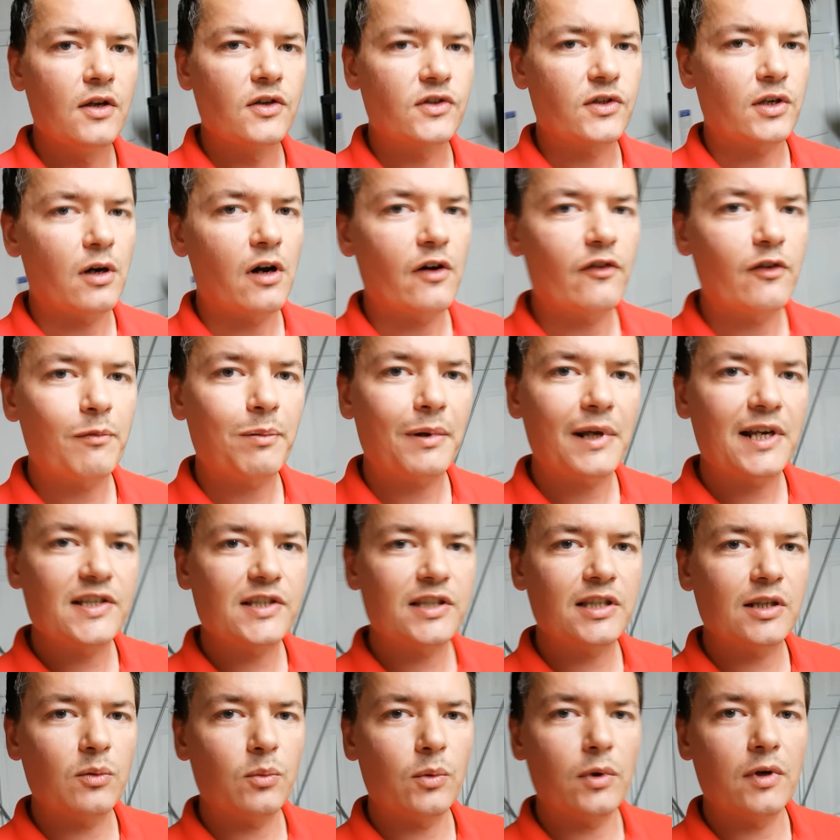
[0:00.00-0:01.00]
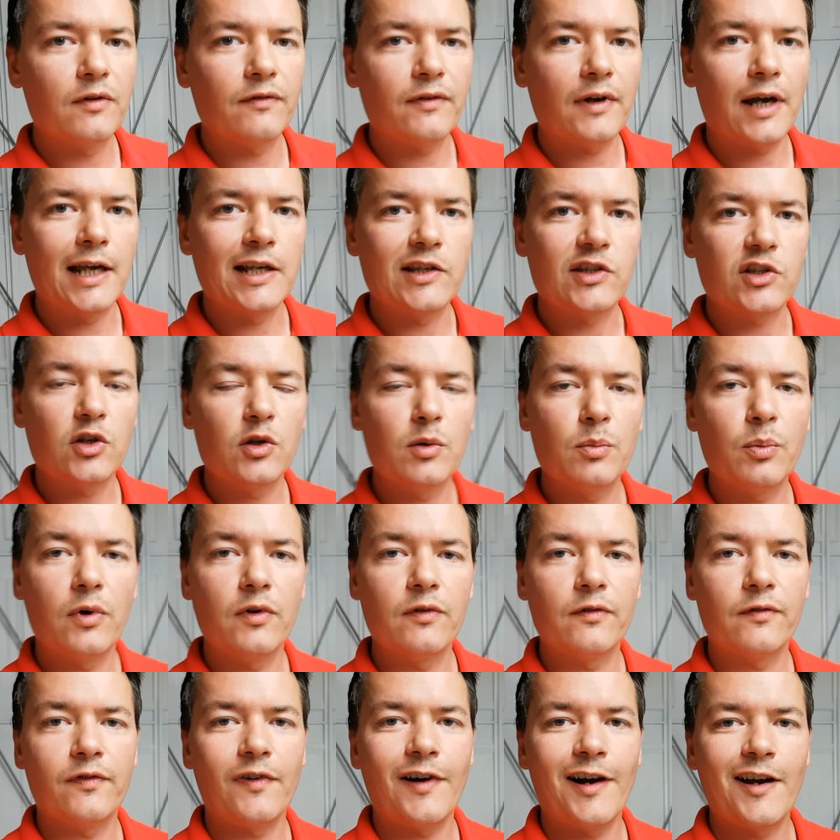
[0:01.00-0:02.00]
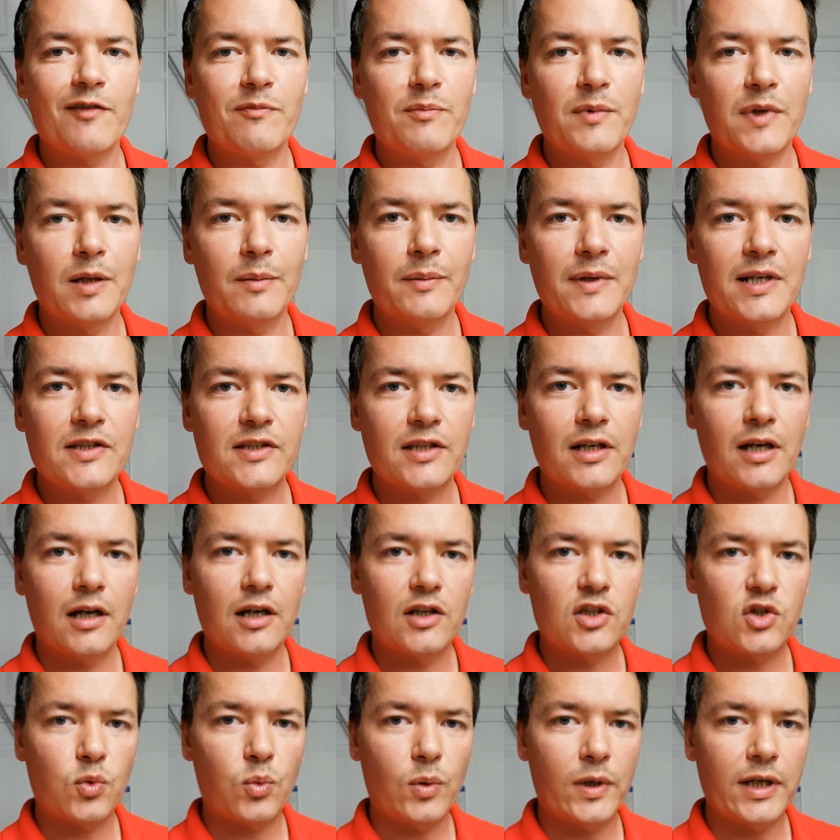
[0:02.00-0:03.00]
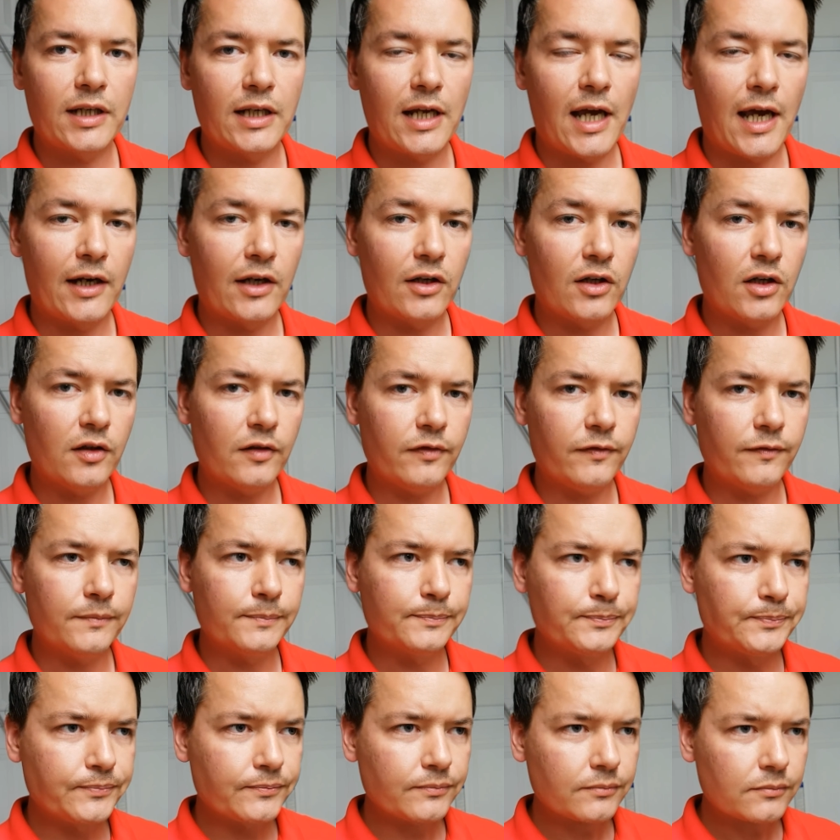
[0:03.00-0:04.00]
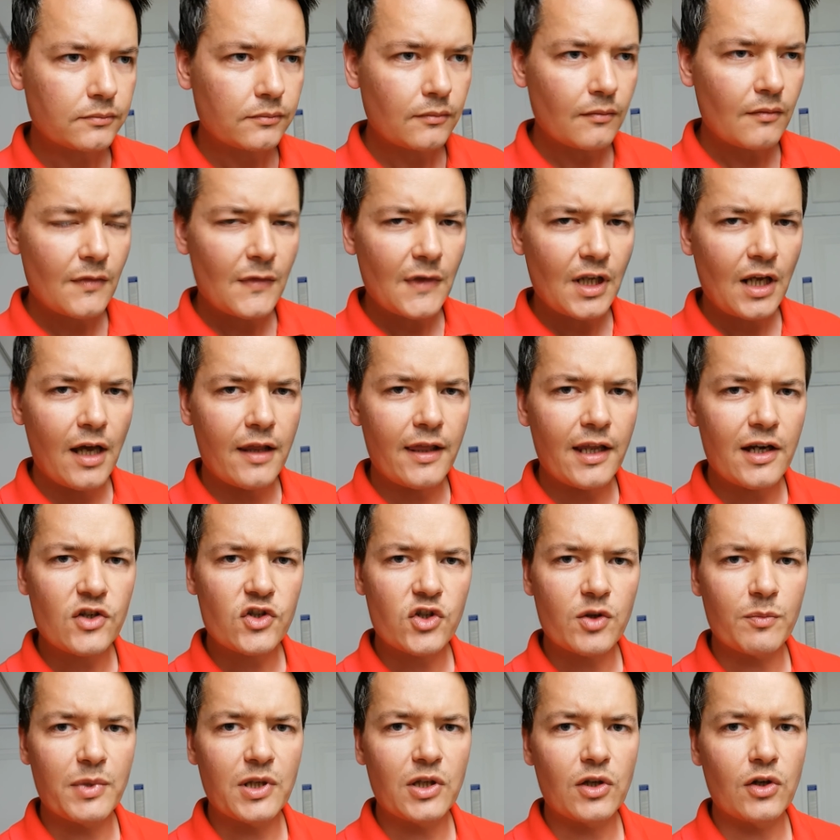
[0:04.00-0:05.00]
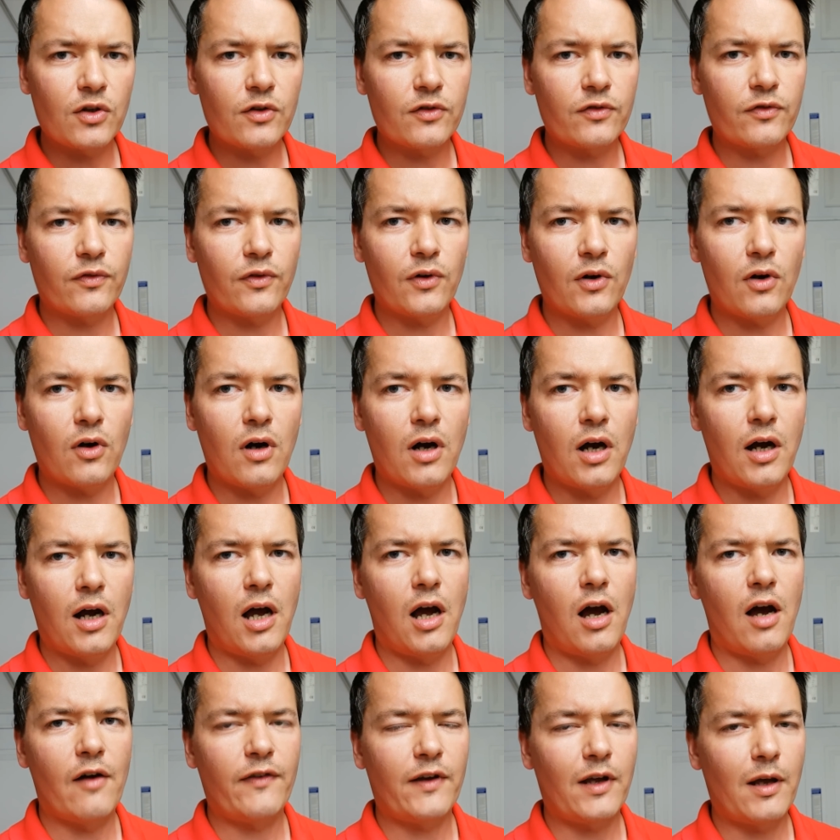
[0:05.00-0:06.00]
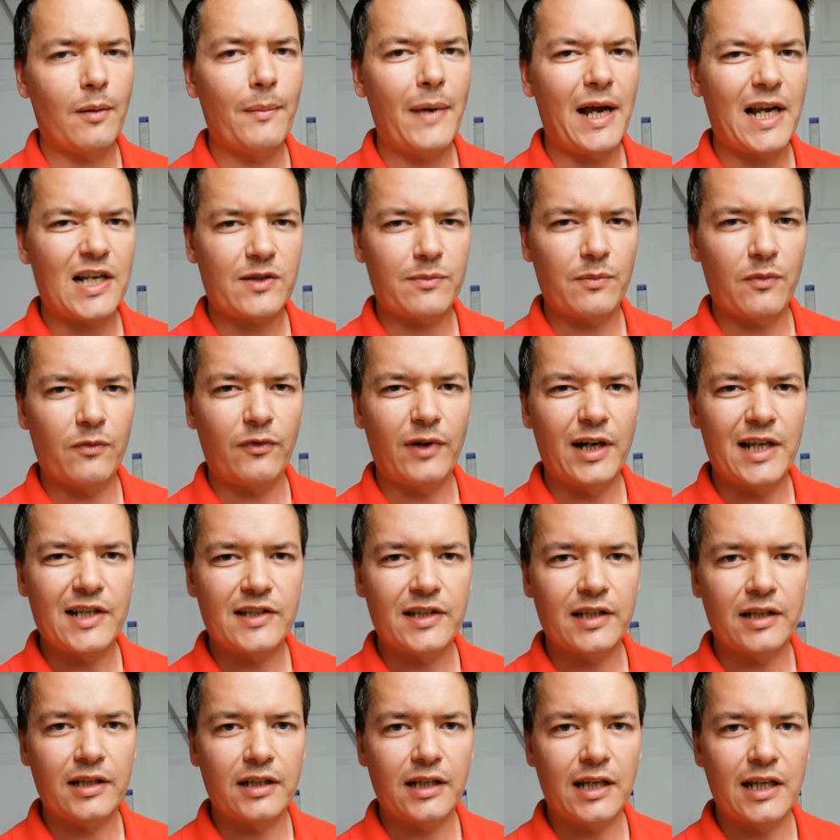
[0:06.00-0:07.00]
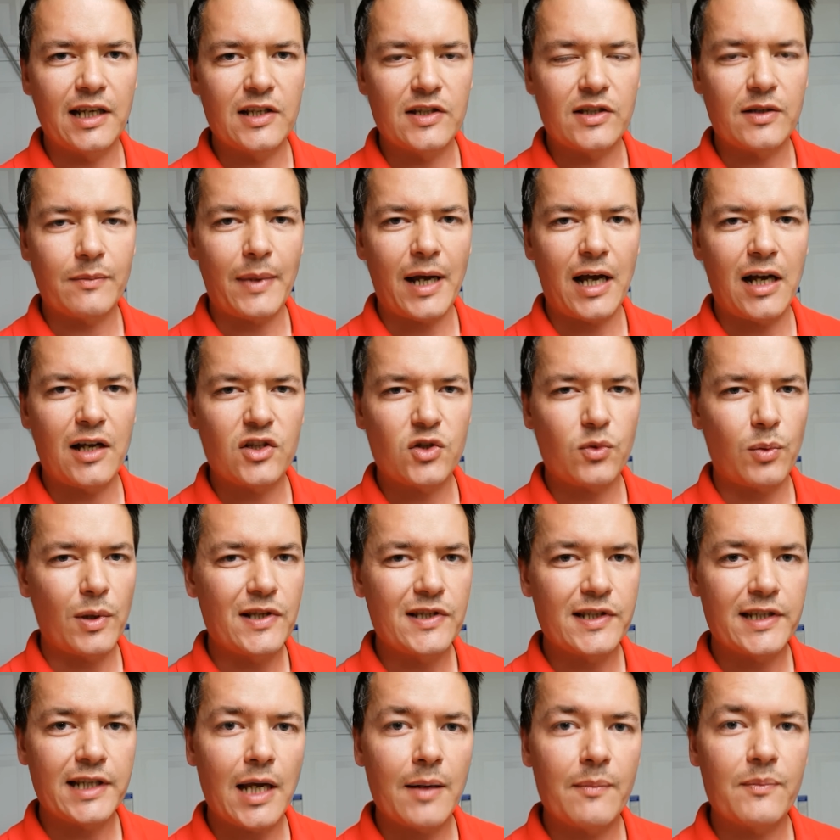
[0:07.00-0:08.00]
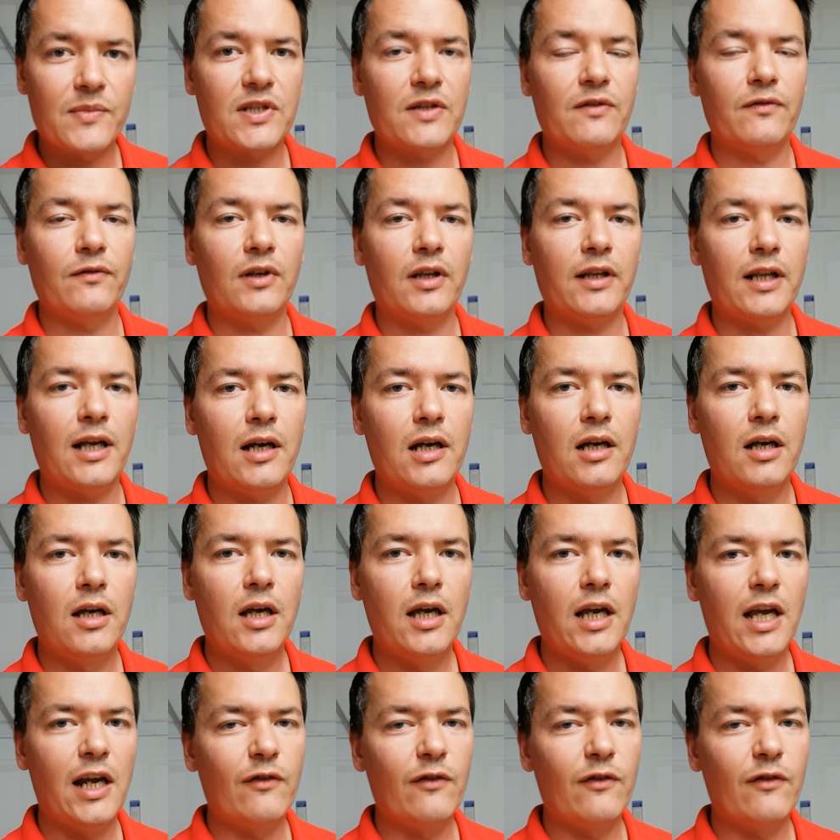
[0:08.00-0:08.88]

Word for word: So I replaced it with a two point five millimeter twin and earth, and that should be good for, uh, I think a maximum rated is about twenty amps, something like that.